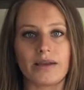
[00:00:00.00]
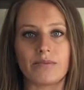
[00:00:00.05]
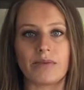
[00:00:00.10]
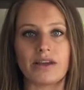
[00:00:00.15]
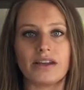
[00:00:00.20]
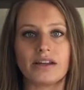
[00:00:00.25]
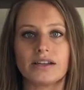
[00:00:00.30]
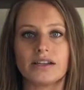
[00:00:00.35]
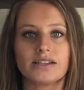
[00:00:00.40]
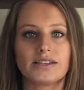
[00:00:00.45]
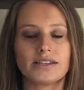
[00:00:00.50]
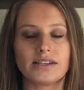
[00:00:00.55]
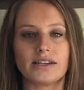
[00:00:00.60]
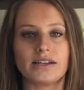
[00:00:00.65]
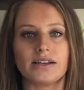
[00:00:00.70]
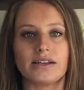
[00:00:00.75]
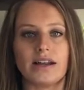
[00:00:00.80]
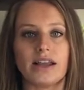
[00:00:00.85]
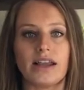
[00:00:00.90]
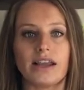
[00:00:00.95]
maintenance and
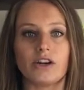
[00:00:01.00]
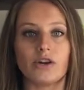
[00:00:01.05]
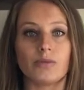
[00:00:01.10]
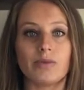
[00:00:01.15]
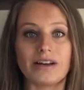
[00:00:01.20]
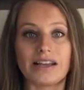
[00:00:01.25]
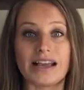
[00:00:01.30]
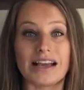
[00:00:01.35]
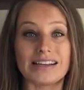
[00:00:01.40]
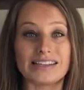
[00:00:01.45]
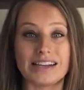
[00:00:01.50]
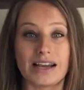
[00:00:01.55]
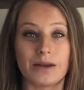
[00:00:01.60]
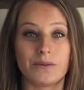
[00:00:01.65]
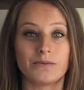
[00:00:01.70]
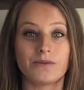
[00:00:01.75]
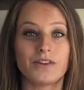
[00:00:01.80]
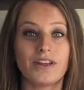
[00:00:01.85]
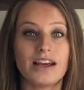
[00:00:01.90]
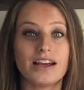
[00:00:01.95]
ain't nobody got time
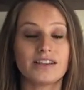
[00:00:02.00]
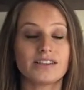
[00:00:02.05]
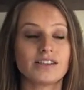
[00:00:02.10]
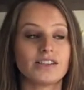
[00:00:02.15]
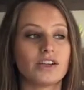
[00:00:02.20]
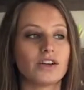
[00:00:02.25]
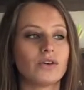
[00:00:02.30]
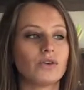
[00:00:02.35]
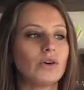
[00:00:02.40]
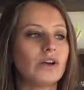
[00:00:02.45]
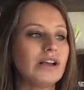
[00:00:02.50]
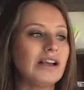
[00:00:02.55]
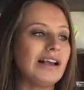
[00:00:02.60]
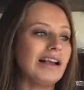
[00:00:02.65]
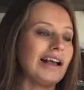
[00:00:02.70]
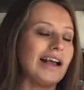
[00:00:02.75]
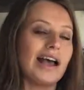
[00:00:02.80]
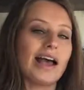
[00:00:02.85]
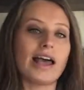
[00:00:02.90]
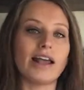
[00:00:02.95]
for that, so
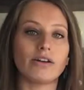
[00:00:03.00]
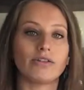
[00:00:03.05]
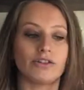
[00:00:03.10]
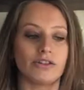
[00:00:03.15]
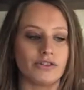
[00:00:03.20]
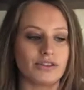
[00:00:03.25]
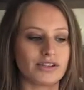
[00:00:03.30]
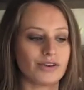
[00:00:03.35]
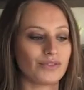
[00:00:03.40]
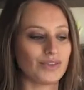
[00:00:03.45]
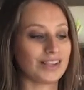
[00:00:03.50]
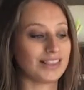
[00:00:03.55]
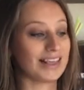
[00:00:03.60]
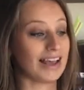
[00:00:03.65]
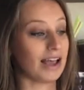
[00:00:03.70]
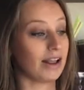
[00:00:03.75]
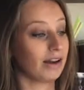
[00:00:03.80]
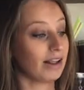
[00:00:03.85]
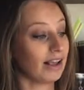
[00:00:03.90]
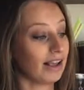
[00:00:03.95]
I don't do stuff like
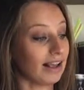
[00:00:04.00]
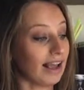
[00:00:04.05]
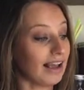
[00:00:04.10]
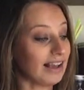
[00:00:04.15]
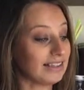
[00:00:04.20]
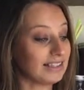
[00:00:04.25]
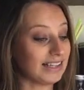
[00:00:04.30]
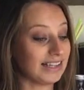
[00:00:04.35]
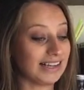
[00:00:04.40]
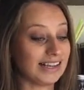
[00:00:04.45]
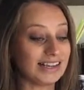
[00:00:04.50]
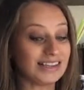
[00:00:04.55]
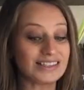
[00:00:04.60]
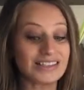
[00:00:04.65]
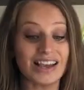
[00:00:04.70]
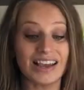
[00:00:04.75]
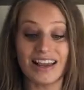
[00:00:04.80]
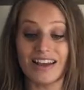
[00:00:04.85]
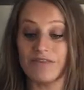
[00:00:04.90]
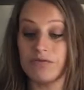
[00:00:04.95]
that. As it is,
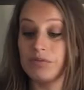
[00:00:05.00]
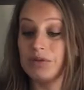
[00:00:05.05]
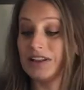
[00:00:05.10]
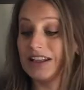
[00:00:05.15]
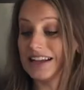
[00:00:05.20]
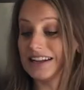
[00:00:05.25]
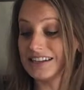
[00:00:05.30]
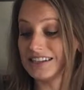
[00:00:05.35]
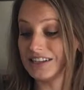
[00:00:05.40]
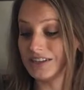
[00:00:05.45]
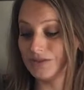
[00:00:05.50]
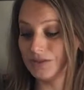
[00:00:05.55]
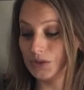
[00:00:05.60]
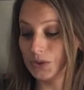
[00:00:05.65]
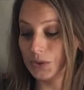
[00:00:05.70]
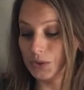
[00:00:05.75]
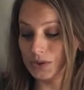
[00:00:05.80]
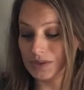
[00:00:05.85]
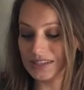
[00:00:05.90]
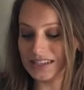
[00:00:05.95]
I have plenty of
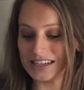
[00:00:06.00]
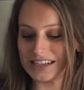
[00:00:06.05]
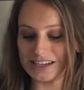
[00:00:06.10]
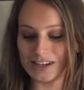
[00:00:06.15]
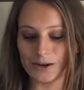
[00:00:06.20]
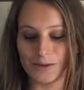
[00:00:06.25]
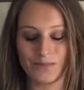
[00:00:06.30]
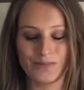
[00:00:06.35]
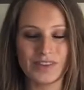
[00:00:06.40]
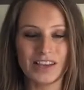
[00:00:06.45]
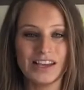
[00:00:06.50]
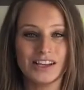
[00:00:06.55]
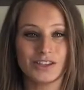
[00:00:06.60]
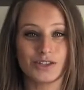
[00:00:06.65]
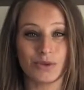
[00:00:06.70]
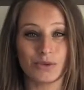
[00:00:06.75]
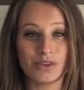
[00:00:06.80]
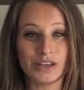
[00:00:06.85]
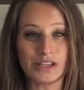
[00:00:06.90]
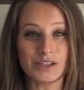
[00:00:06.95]
tools here.
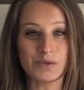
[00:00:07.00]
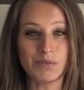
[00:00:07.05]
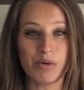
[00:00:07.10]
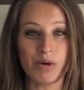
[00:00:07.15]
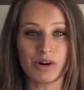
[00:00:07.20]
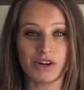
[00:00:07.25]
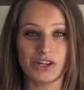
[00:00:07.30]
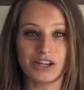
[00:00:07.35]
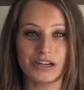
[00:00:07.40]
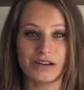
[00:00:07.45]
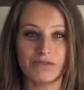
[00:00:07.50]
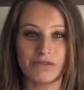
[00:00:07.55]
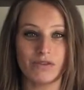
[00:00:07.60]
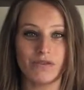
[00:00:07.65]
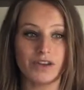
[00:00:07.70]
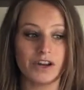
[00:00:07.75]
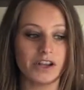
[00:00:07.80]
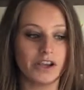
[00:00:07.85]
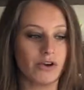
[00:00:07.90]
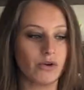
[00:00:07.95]
So this portion of the
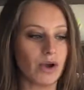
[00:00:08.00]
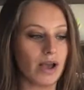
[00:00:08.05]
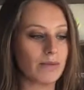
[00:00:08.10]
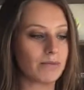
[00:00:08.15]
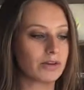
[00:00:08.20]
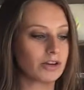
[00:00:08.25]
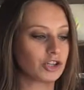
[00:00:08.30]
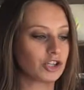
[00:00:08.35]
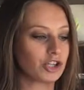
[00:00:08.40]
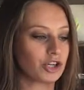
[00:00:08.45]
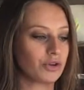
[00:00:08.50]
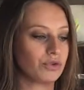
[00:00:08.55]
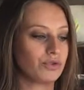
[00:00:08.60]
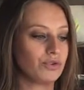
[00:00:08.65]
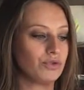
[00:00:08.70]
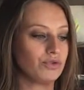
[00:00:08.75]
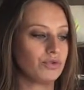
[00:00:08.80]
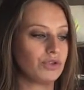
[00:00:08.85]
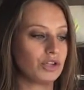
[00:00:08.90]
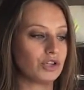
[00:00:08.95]
video, I'm going to show
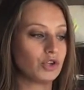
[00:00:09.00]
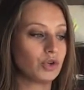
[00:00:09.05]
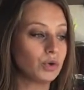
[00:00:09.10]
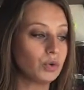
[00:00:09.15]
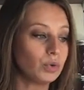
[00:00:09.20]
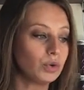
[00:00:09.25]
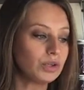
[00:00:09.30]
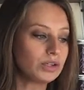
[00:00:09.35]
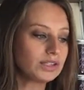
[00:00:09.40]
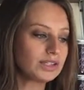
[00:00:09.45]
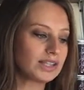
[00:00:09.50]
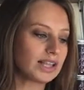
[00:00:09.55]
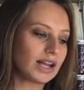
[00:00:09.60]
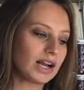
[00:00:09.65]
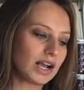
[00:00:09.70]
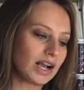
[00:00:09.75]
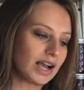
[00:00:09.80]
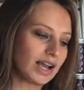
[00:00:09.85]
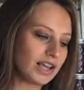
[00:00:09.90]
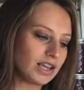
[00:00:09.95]
you the tools that
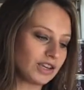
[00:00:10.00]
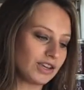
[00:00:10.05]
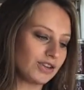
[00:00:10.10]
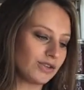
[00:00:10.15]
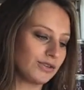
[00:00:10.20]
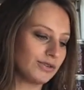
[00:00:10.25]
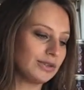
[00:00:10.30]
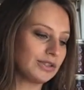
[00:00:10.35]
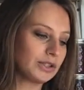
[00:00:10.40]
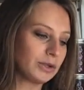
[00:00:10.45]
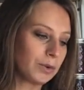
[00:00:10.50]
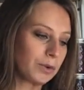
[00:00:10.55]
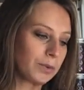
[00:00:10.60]
I use